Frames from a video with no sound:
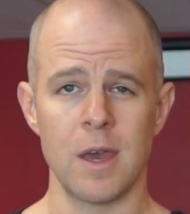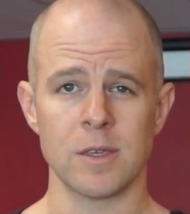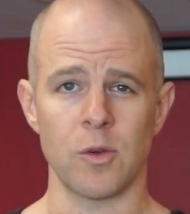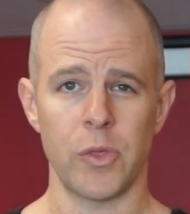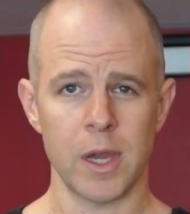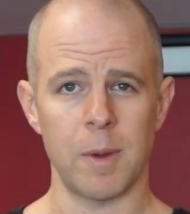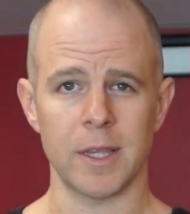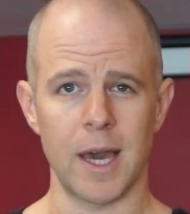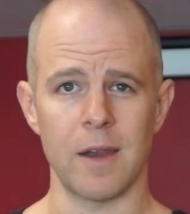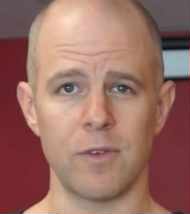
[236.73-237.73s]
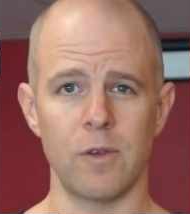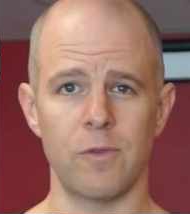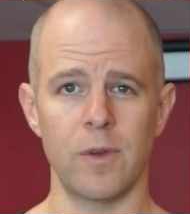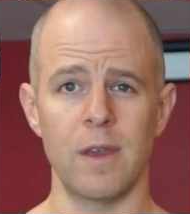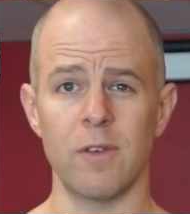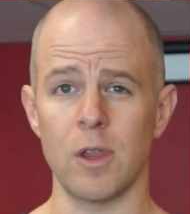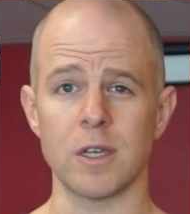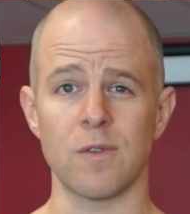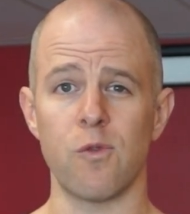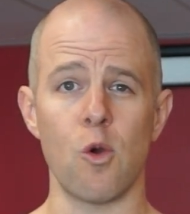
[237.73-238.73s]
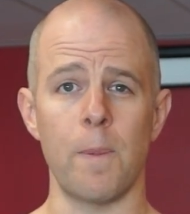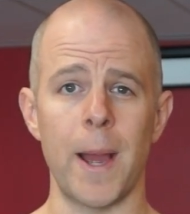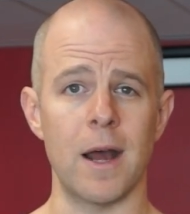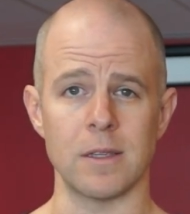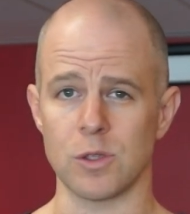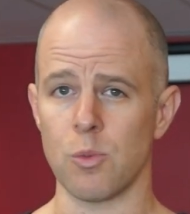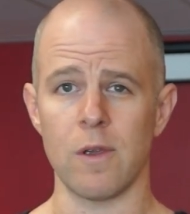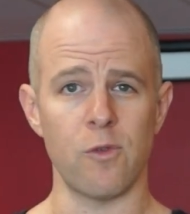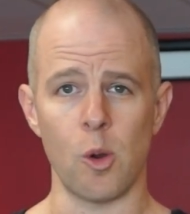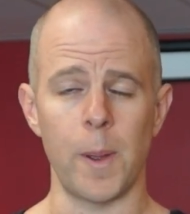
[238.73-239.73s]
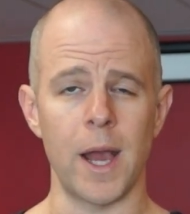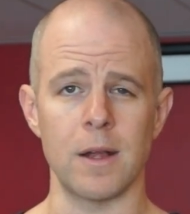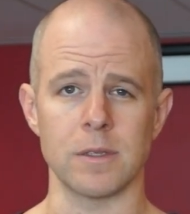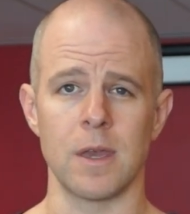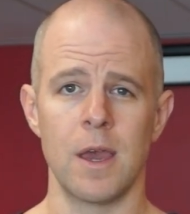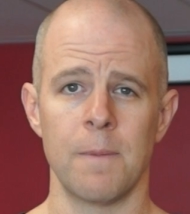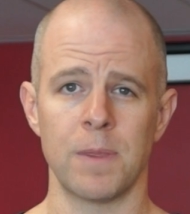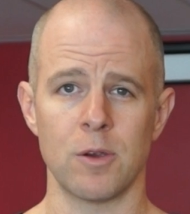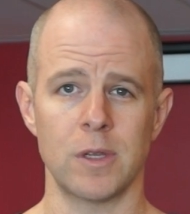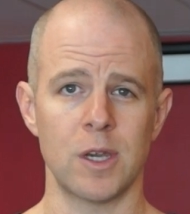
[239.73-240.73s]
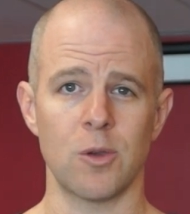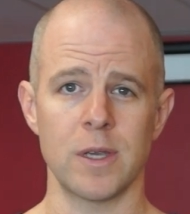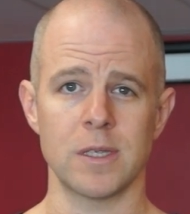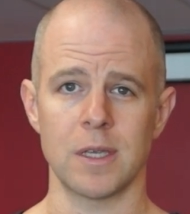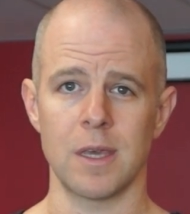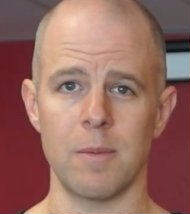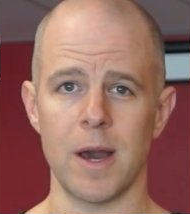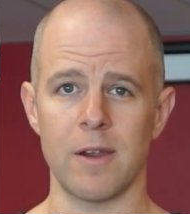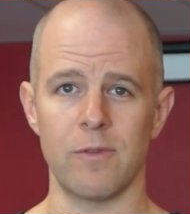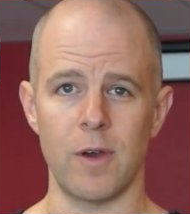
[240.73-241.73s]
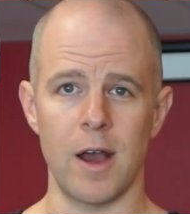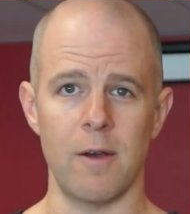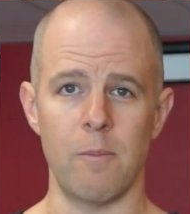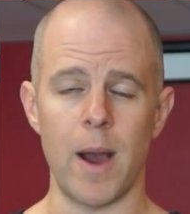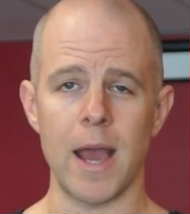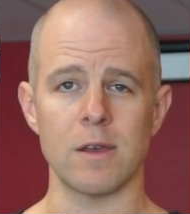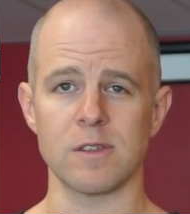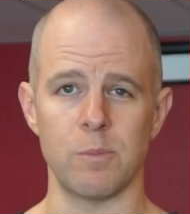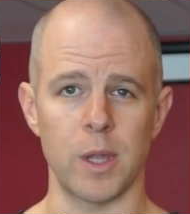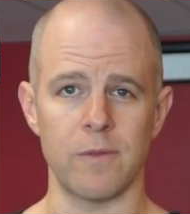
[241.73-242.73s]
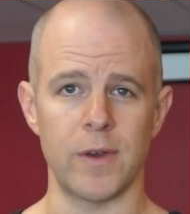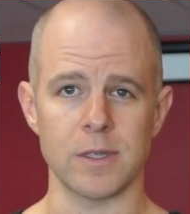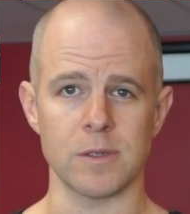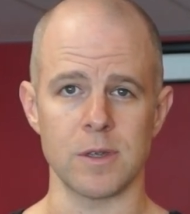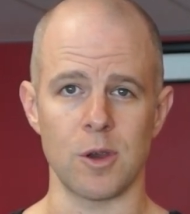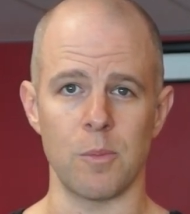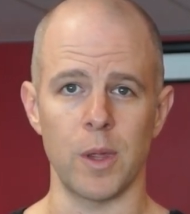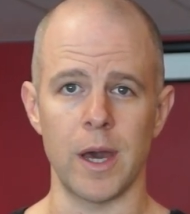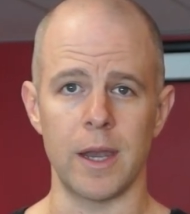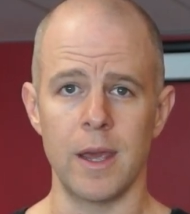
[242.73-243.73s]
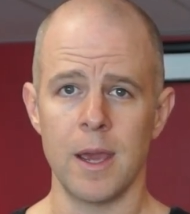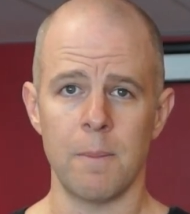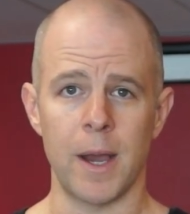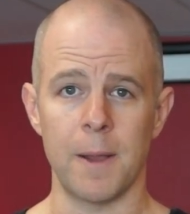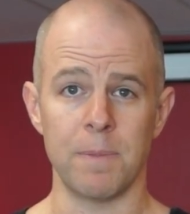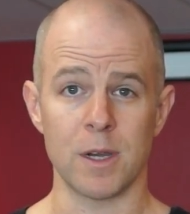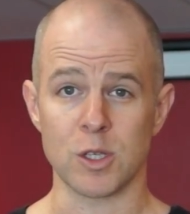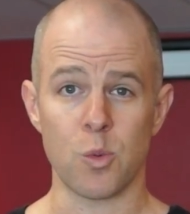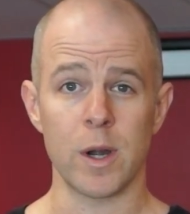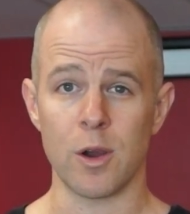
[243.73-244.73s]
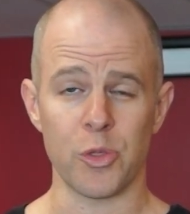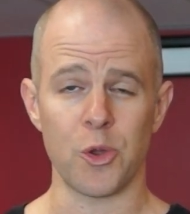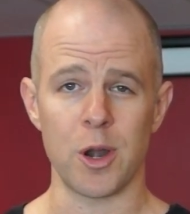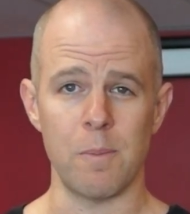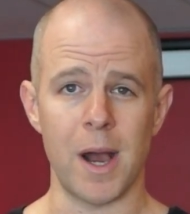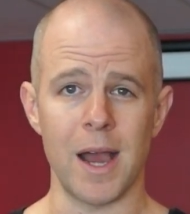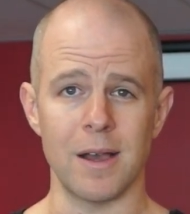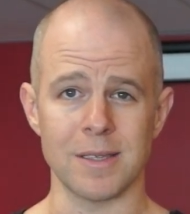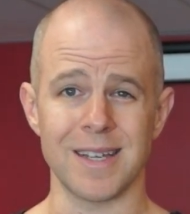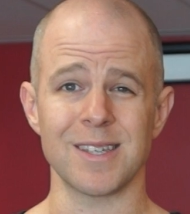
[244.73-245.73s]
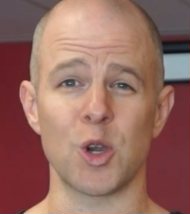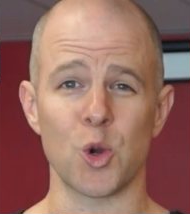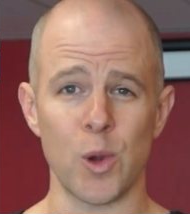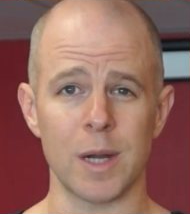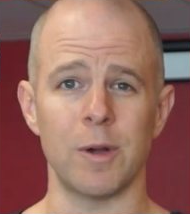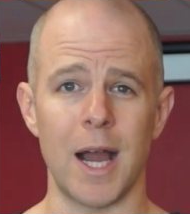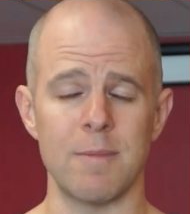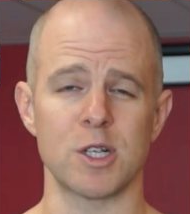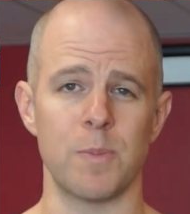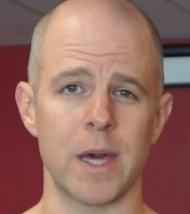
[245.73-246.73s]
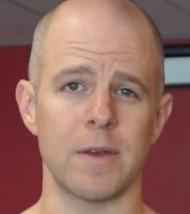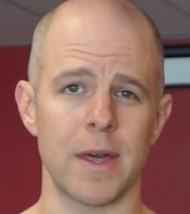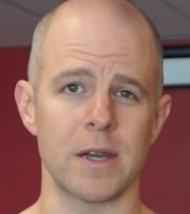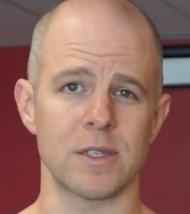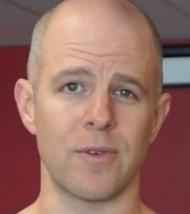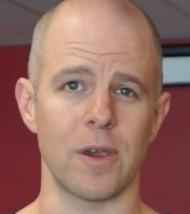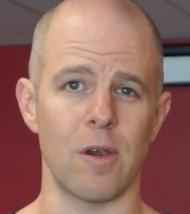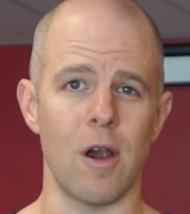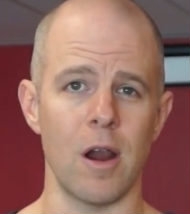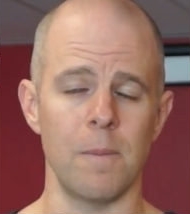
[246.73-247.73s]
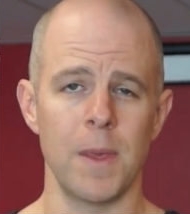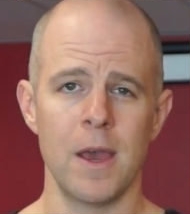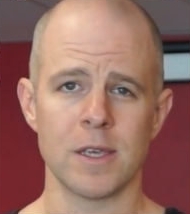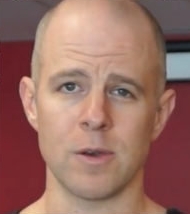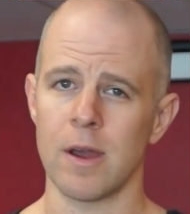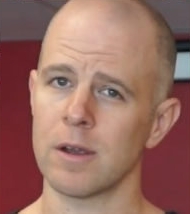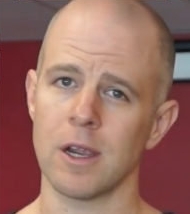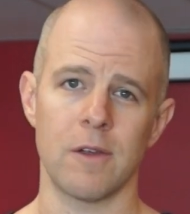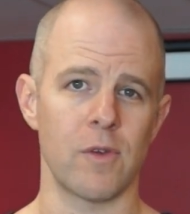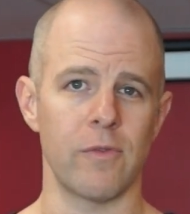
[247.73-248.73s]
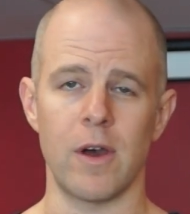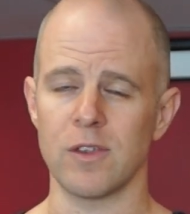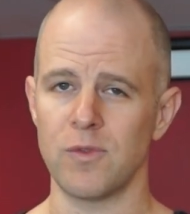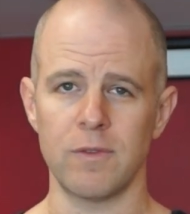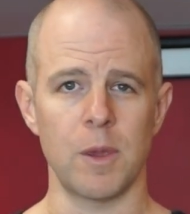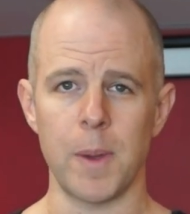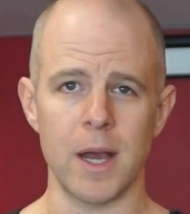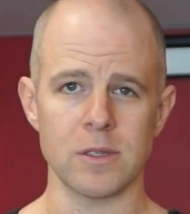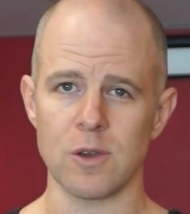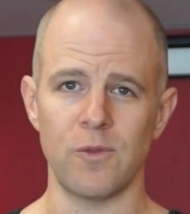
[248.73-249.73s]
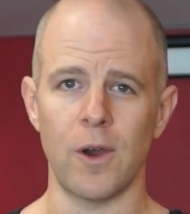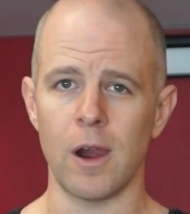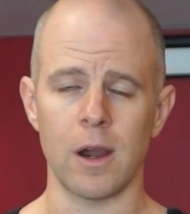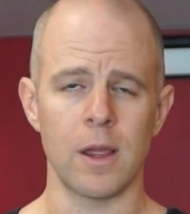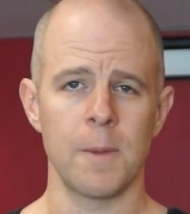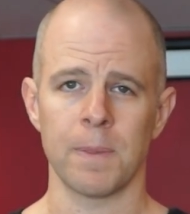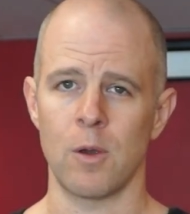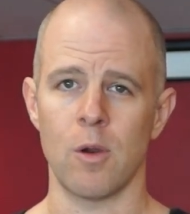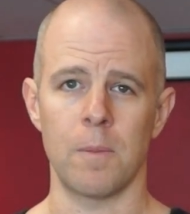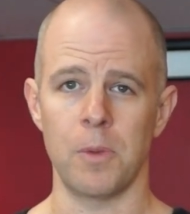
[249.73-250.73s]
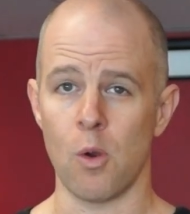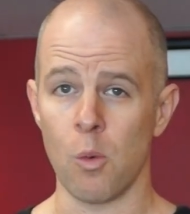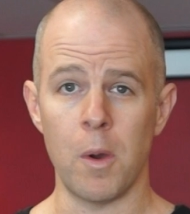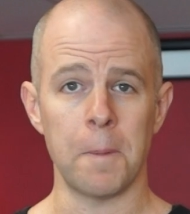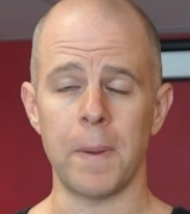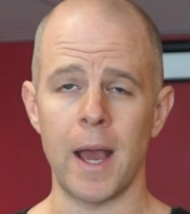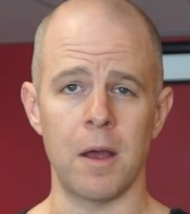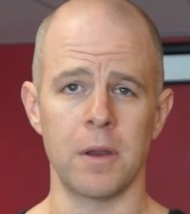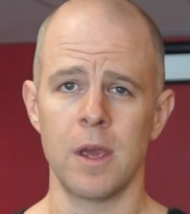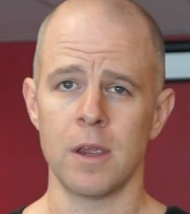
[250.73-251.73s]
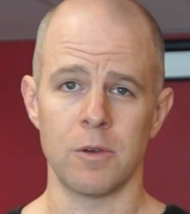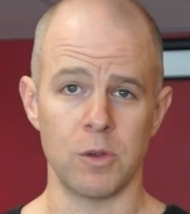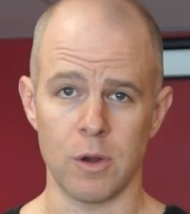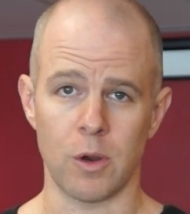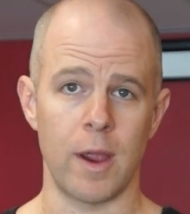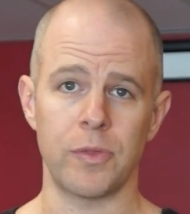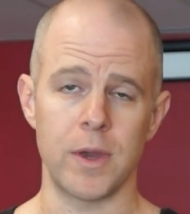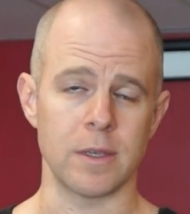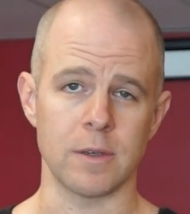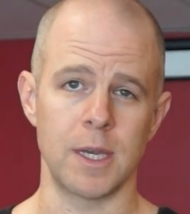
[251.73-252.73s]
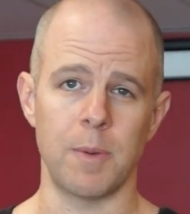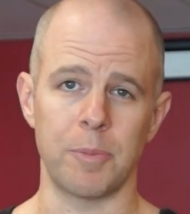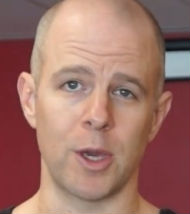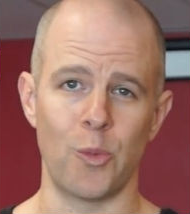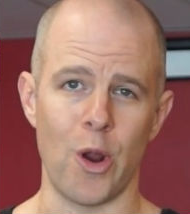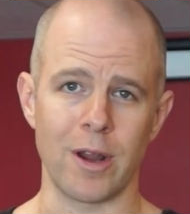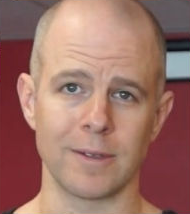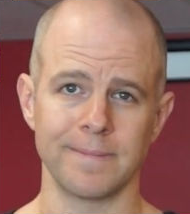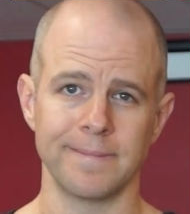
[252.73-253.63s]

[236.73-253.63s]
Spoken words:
So think about that. If you've even lost 4 pounds, 3 or 4 pounds, you're decreasing the amount of miles of blood vessels in your blood by 20 or 30 miles. That's incredible how much better that is for your heart. So I don't care if you've lost 50 pounds so far or 1 pound, you're doing a great thing. So keep up the good work.